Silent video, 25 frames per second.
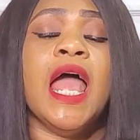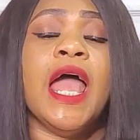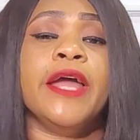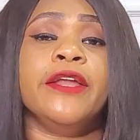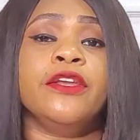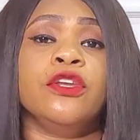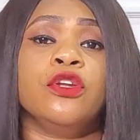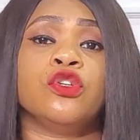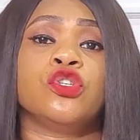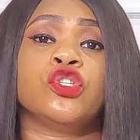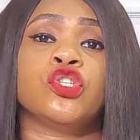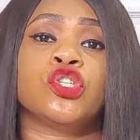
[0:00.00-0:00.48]

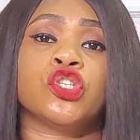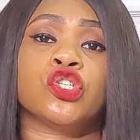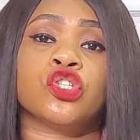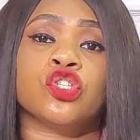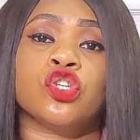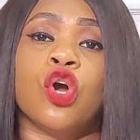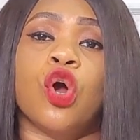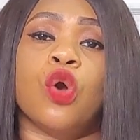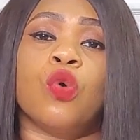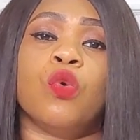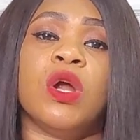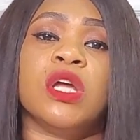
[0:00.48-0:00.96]
and the
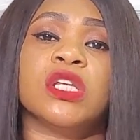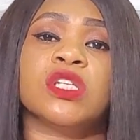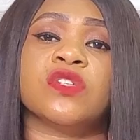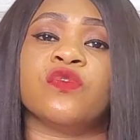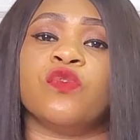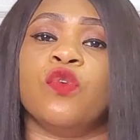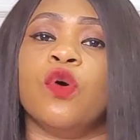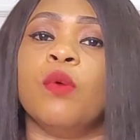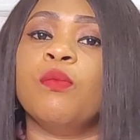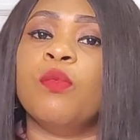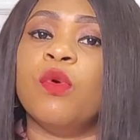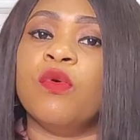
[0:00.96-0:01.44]

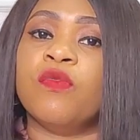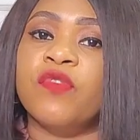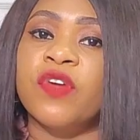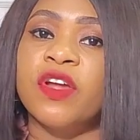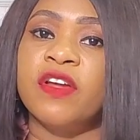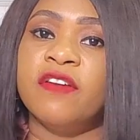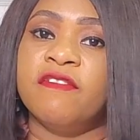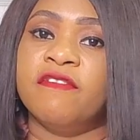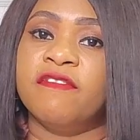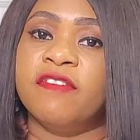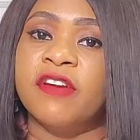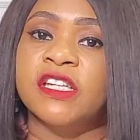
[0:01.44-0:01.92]
surest form of
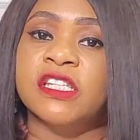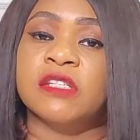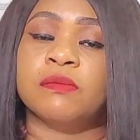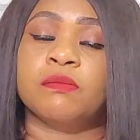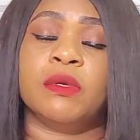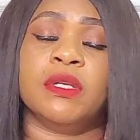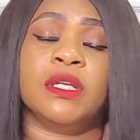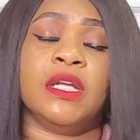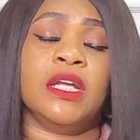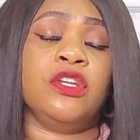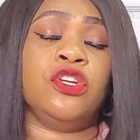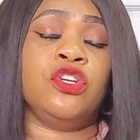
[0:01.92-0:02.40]

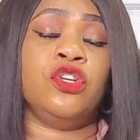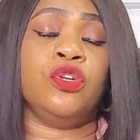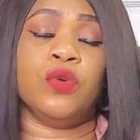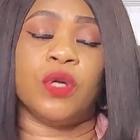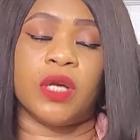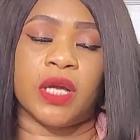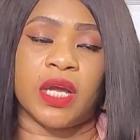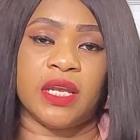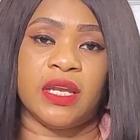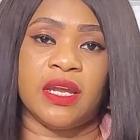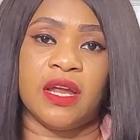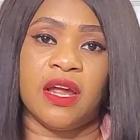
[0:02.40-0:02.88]
investment that
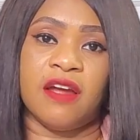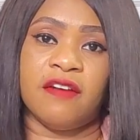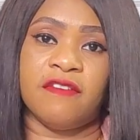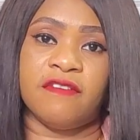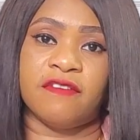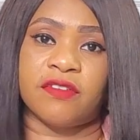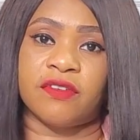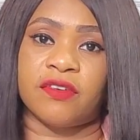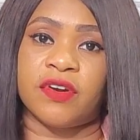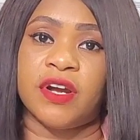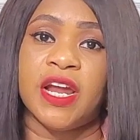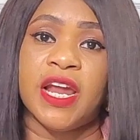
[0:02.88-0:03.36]
you can
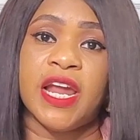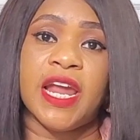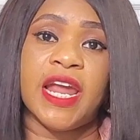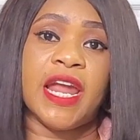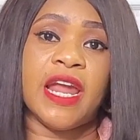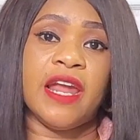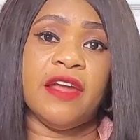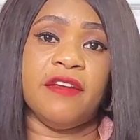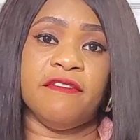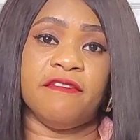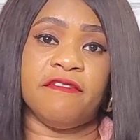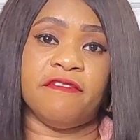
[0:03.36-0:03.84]
ever
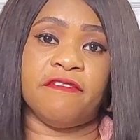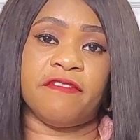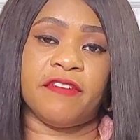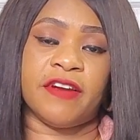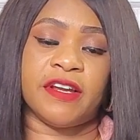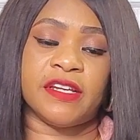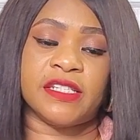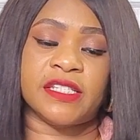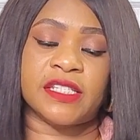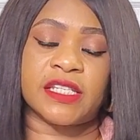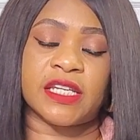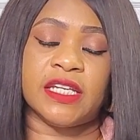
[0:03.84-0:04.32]

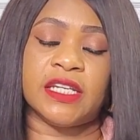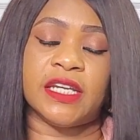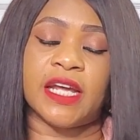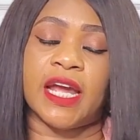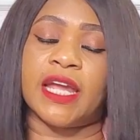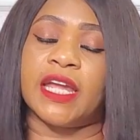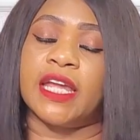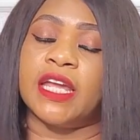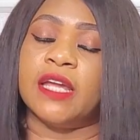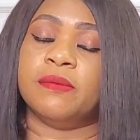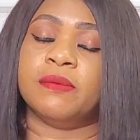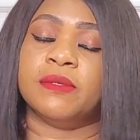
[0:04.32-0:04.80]
invest in.
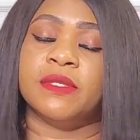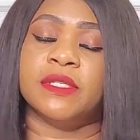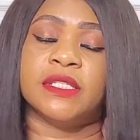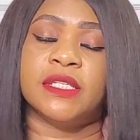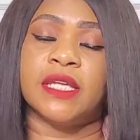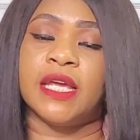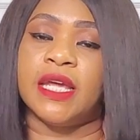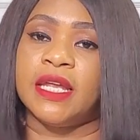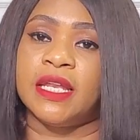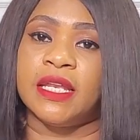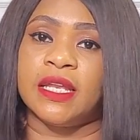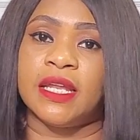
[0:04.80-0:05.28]
I keep
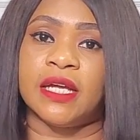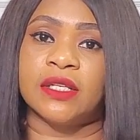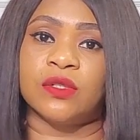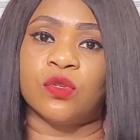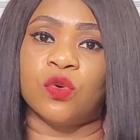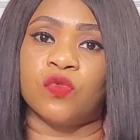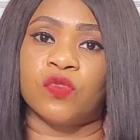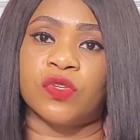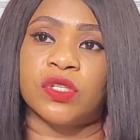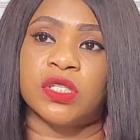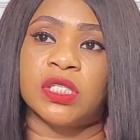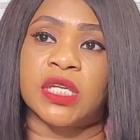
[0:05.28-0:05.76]
saying that
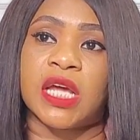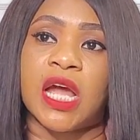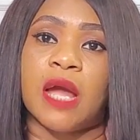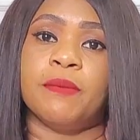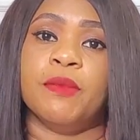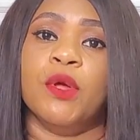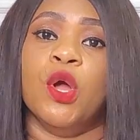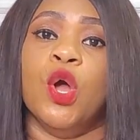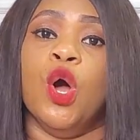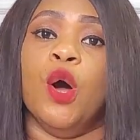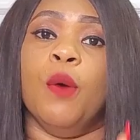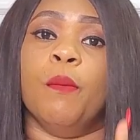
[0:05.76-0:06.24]
over
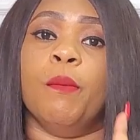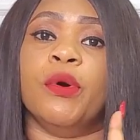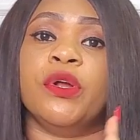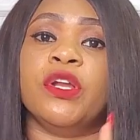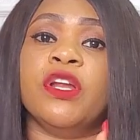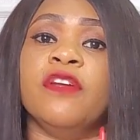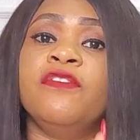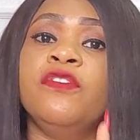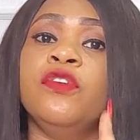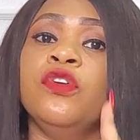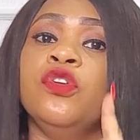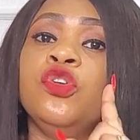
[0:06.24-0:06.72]
time,
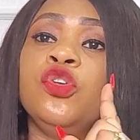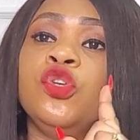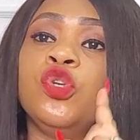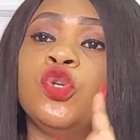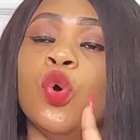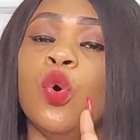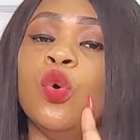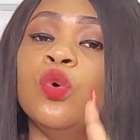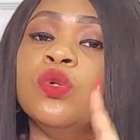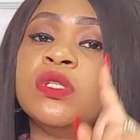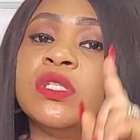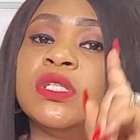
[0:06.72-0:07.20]
but if you
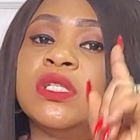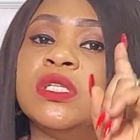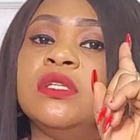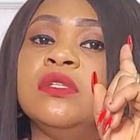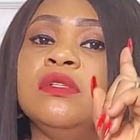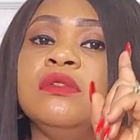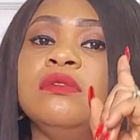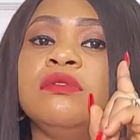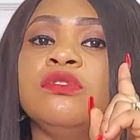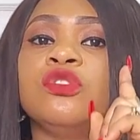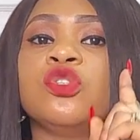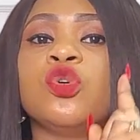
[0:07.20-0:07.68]
don't
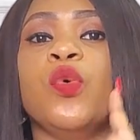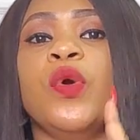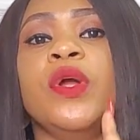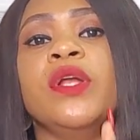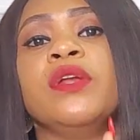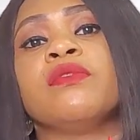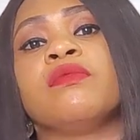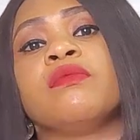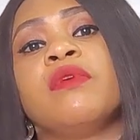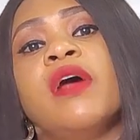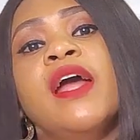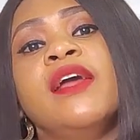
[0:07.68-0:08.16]
do
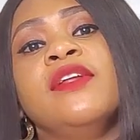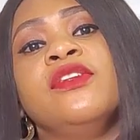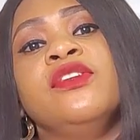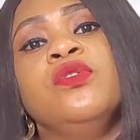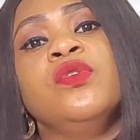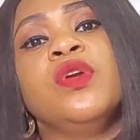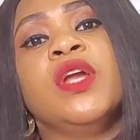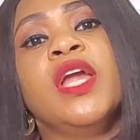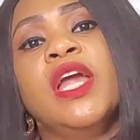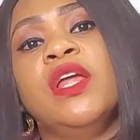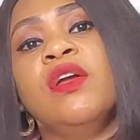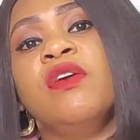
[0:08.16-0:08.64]
it right,
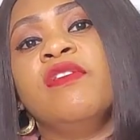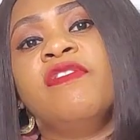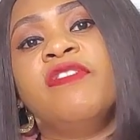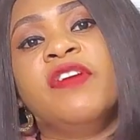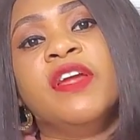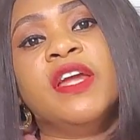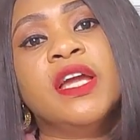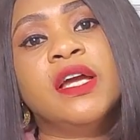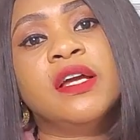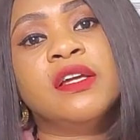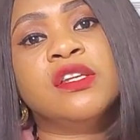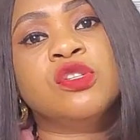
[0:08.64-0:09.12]
you get your
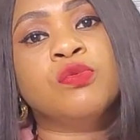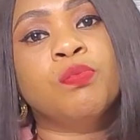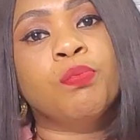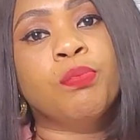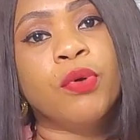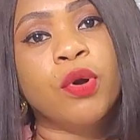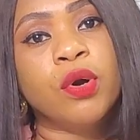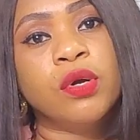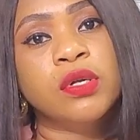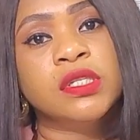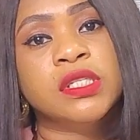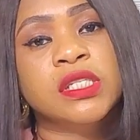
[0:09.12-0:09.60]
fingers
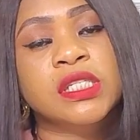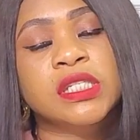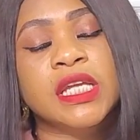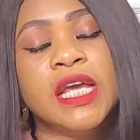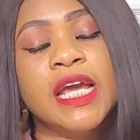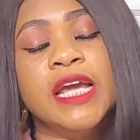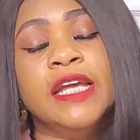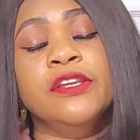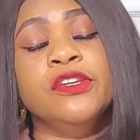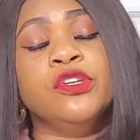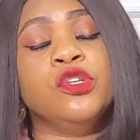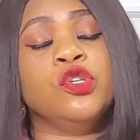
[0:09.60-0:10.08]
burnt
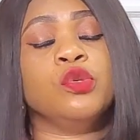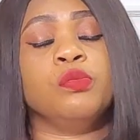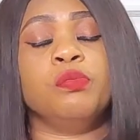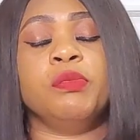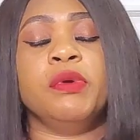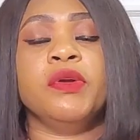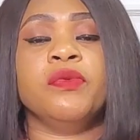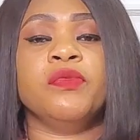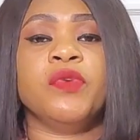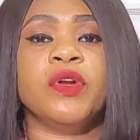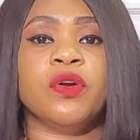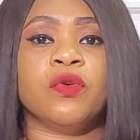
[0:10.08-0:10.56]
and you
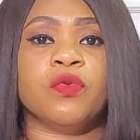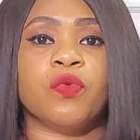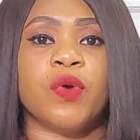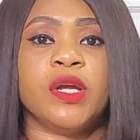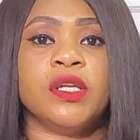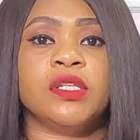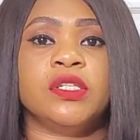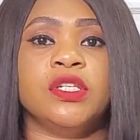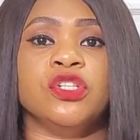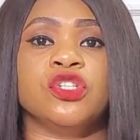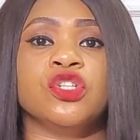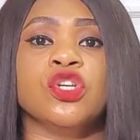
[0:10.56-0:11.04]
may
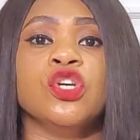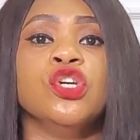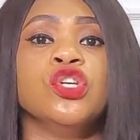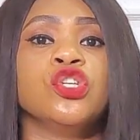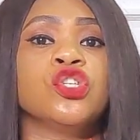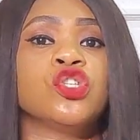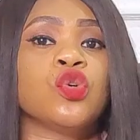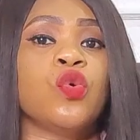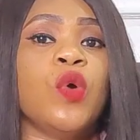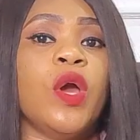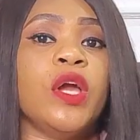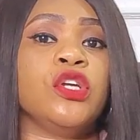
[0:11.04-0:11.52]
regret it.
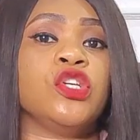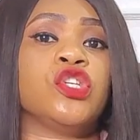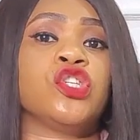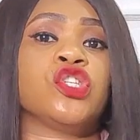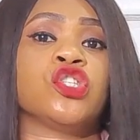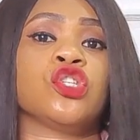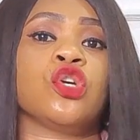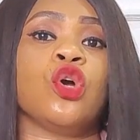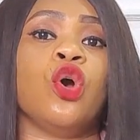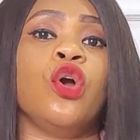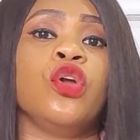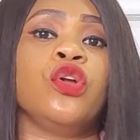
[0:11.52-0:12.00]
So
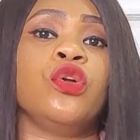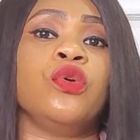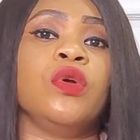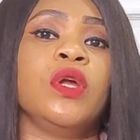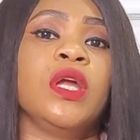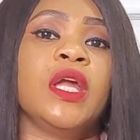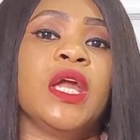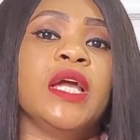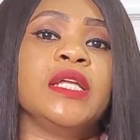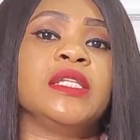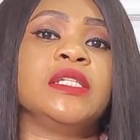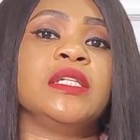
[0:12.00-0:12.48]
ensure you
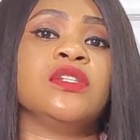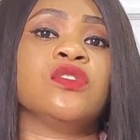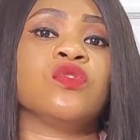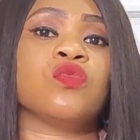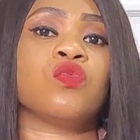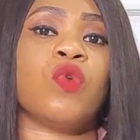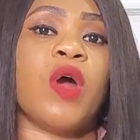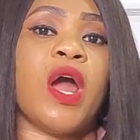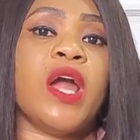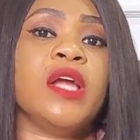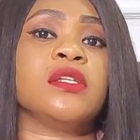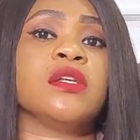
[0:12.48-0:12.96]
get it
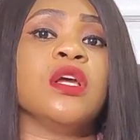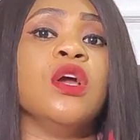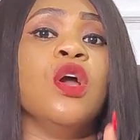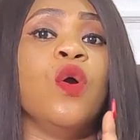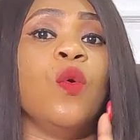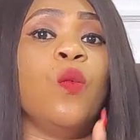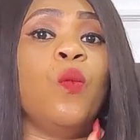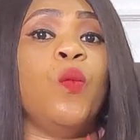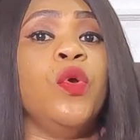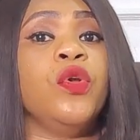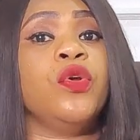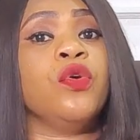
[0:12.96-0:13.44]
right
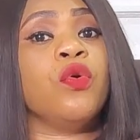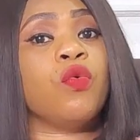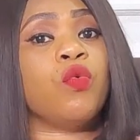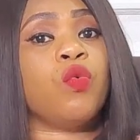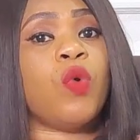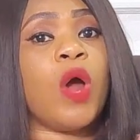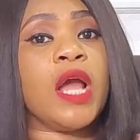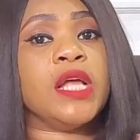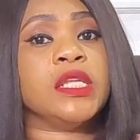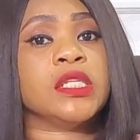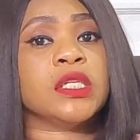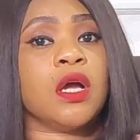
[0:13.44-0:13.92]
with the
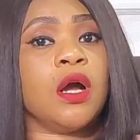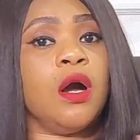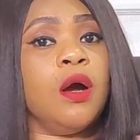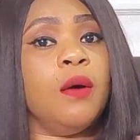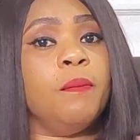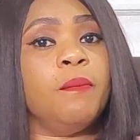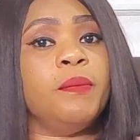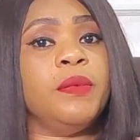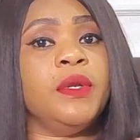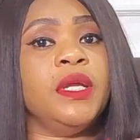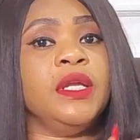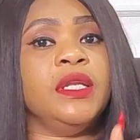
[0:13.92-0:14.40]
right
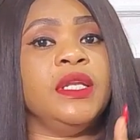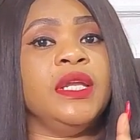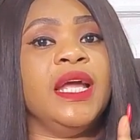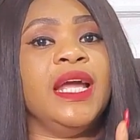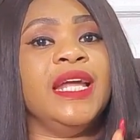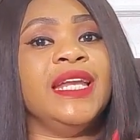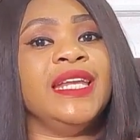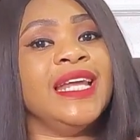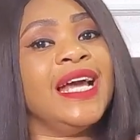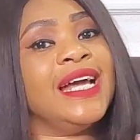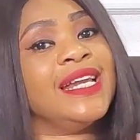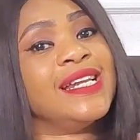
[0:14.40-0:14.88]
company
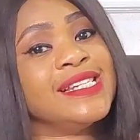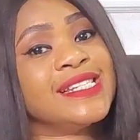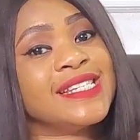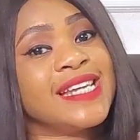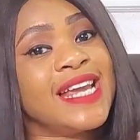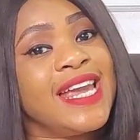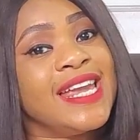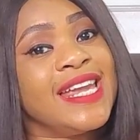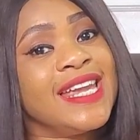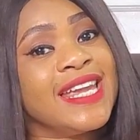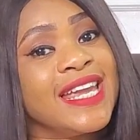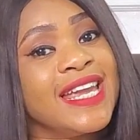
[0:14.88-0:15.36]
and that is
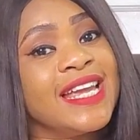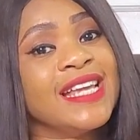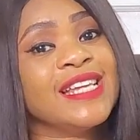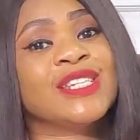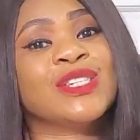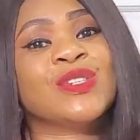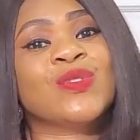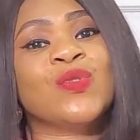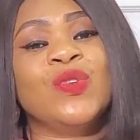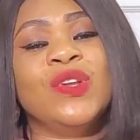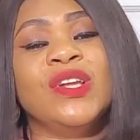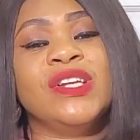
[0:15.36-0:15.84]
Ehi
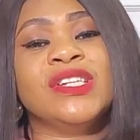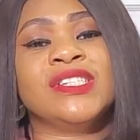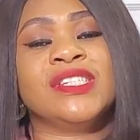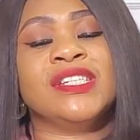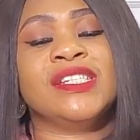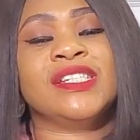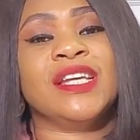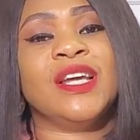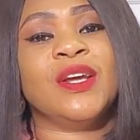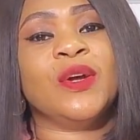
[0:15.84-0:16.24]
Kings Real Estate